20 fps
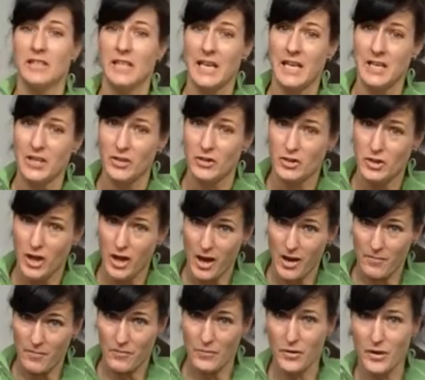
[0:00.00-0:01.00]
take your
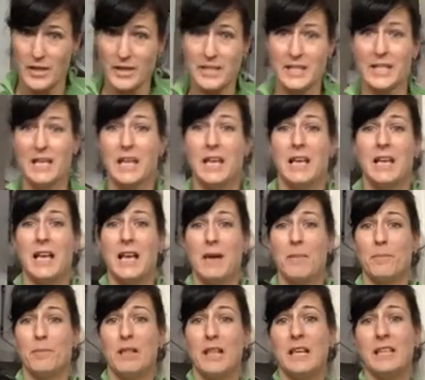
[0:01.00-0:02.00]
top foot
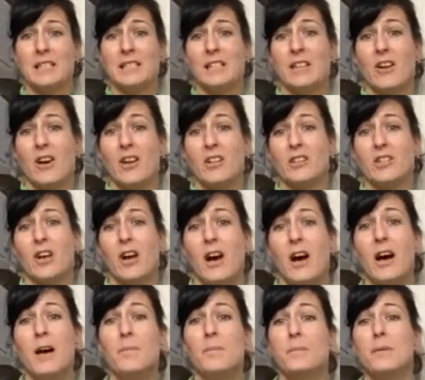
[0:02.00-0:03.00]
and place it on
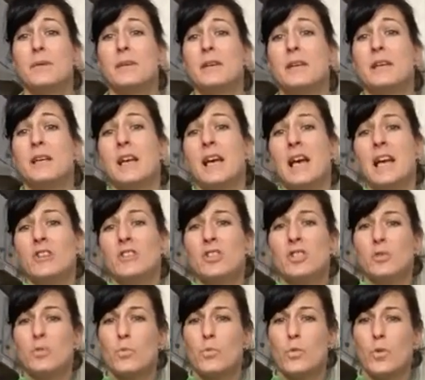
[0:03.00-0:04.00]
top and
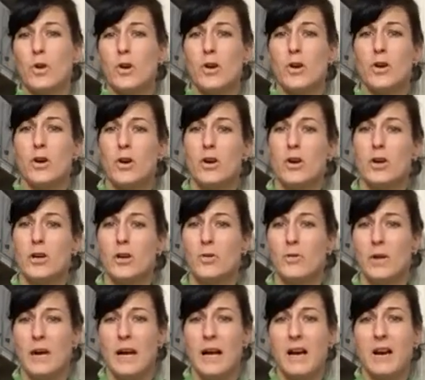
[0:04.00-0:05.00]
just work
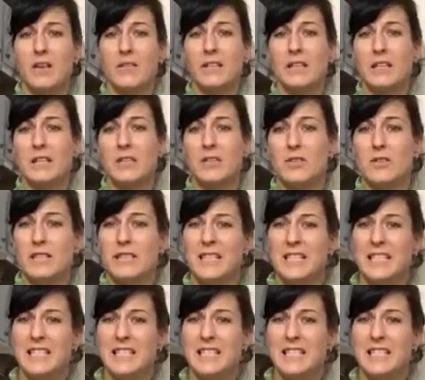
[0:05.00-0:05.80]
around, and you can